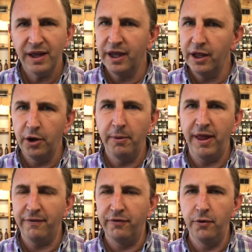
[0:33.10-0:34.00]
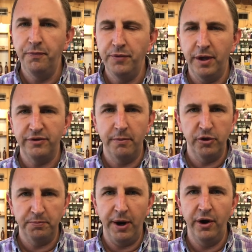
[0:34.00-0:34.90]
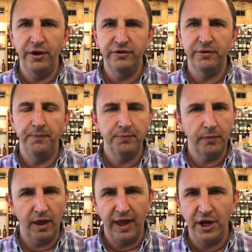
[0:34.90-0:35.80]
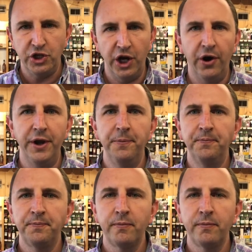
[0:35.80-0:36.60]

Get a little bit of that fruit, that some of those berries, a lot of cherry,